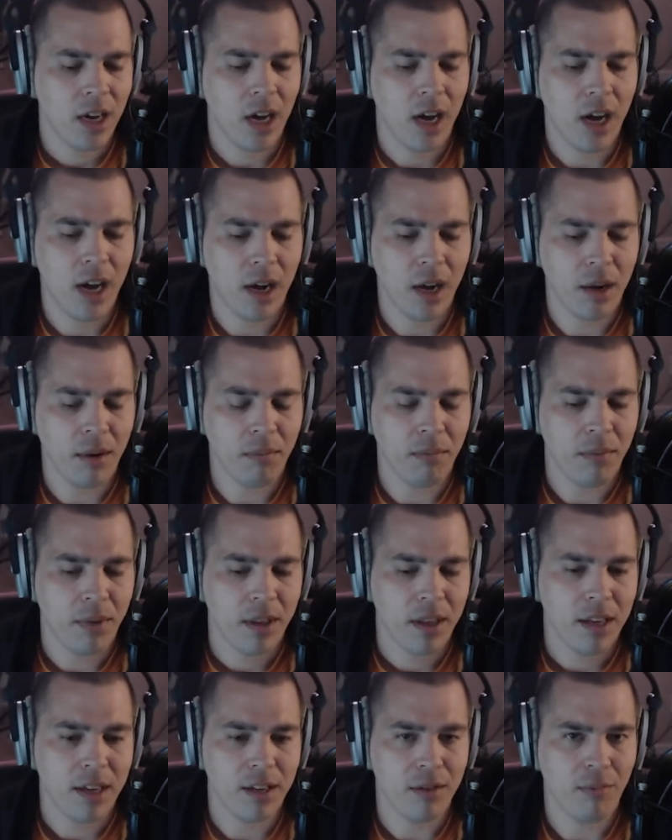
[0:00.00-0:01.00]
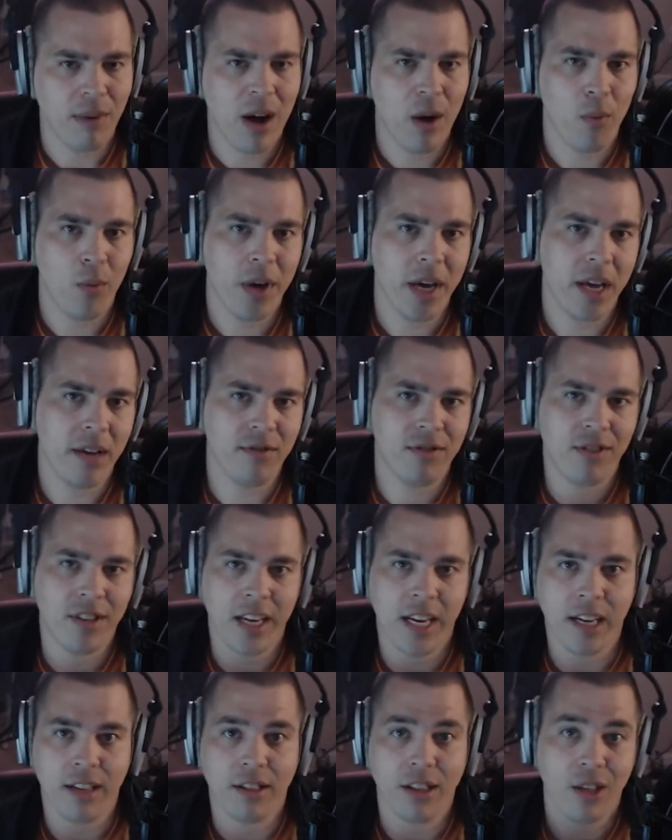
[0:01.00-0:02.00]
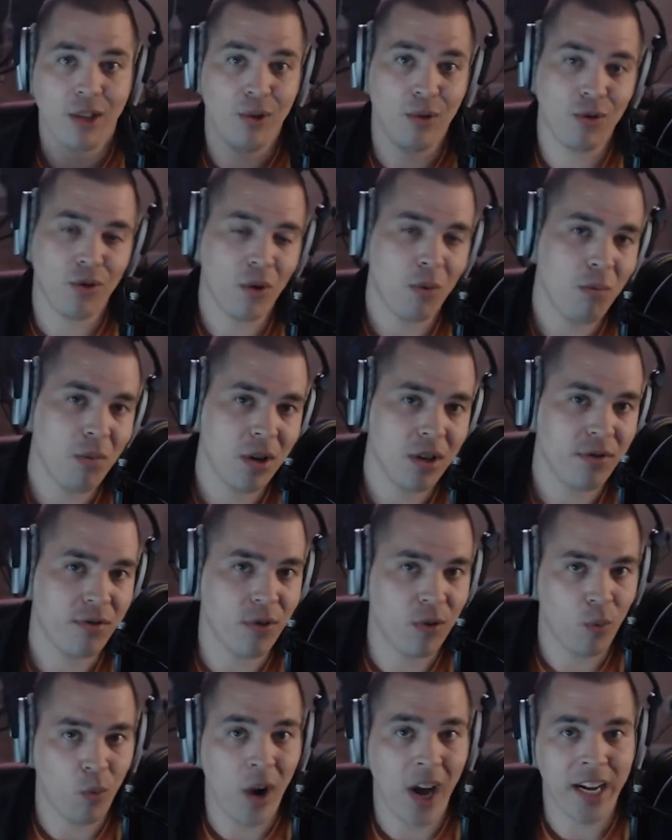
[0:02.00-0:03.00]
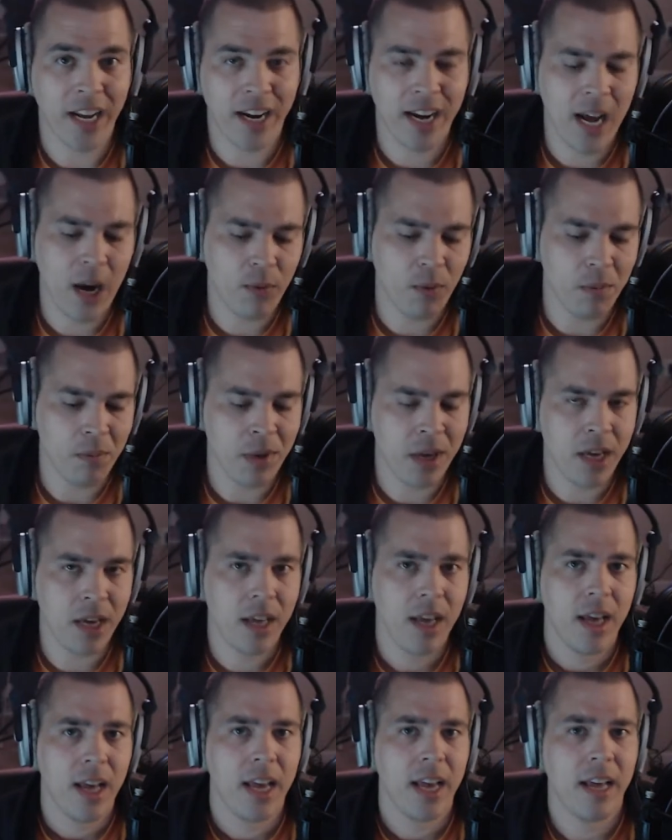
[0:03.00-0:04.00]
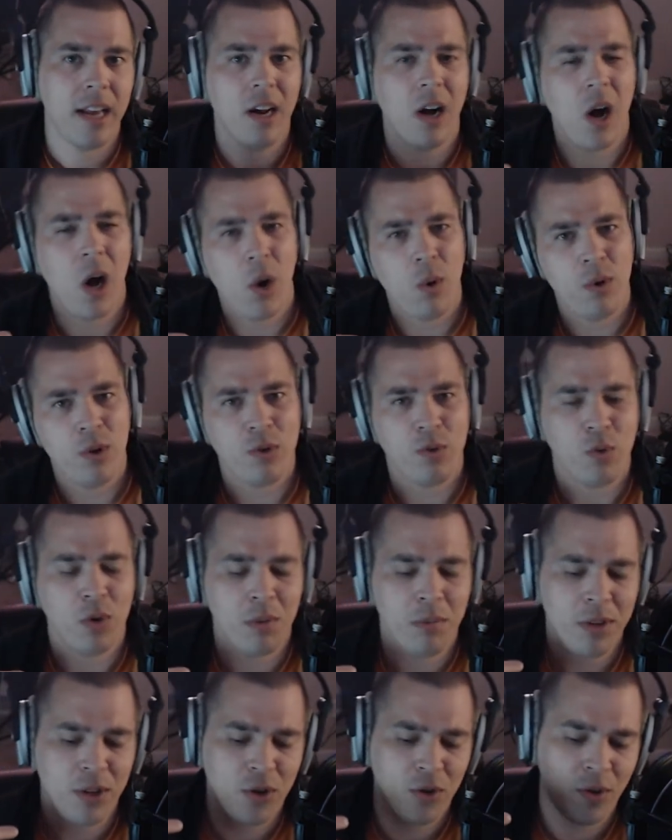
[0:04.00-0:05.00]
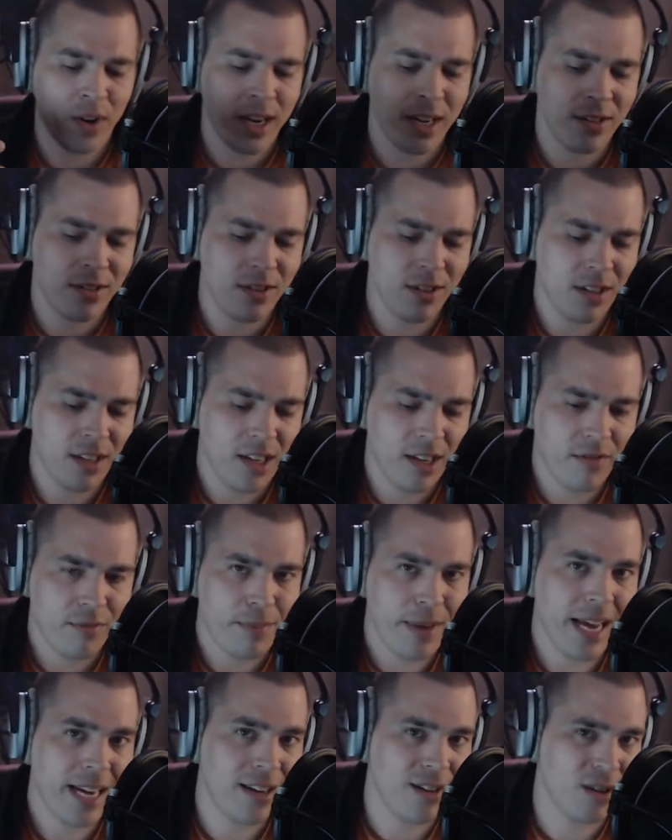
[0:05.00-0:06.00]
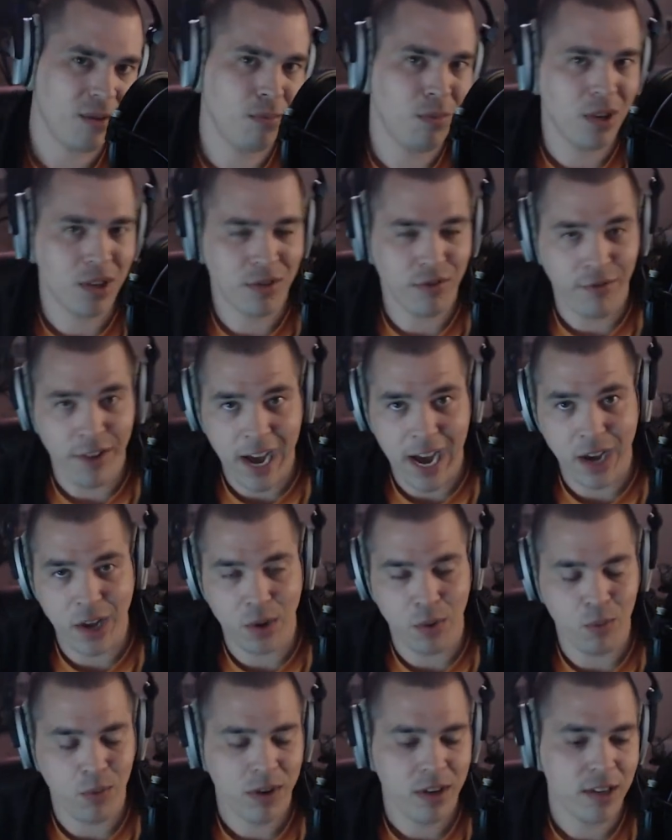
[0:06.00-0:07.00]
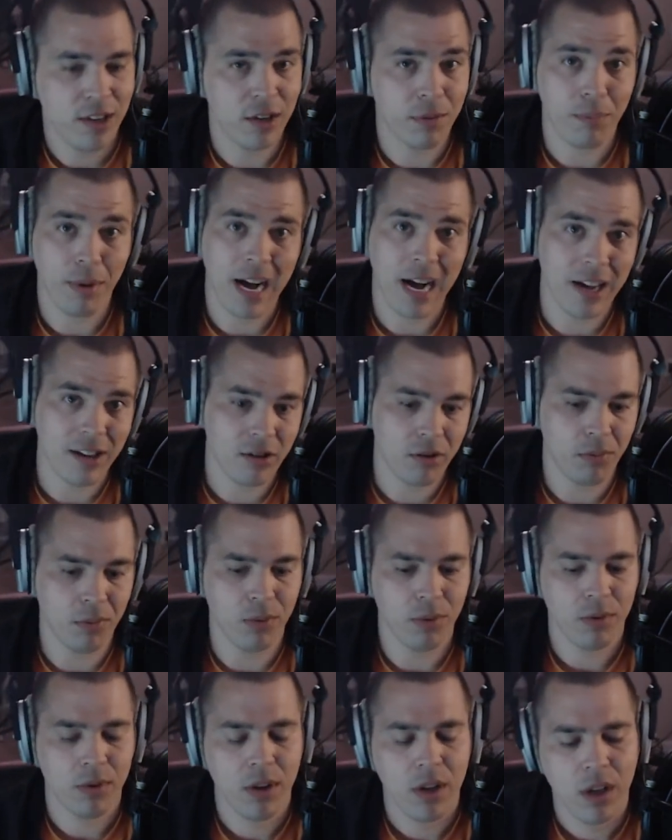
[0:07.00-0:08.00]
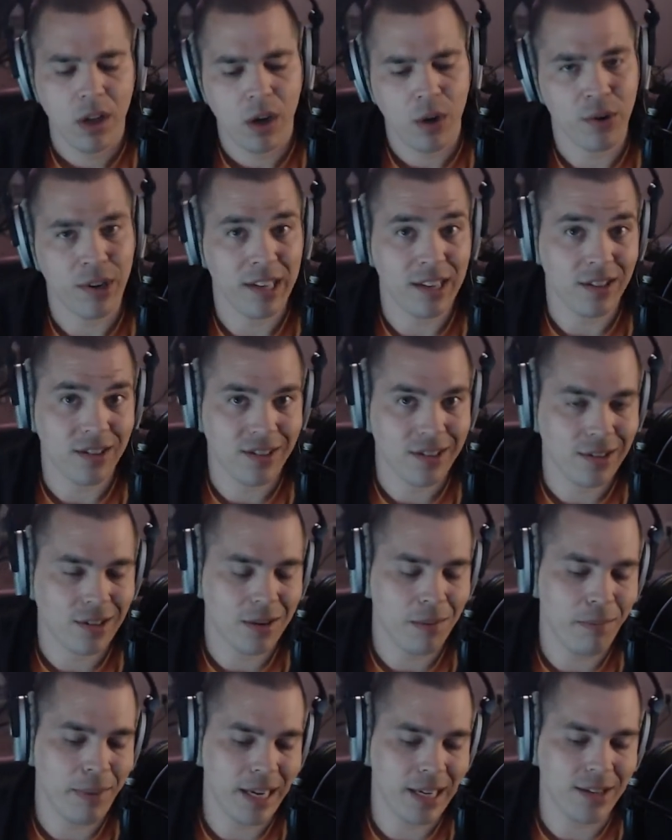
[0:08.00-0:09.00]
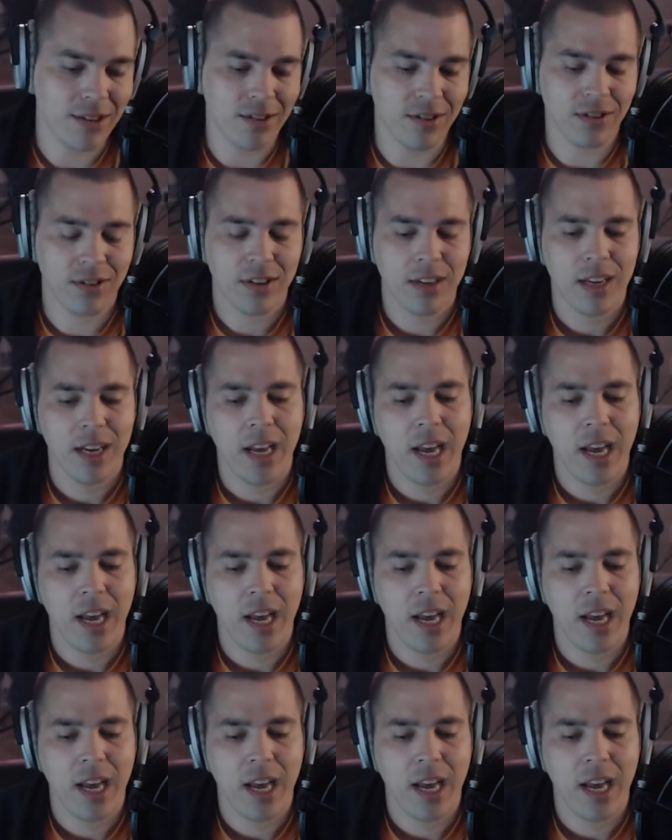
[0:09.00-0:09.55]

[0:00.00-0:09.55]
It's my way of saying thank you so much for rocking out with me, and I always want to be trying to give back as much value as possible on a consistent basis.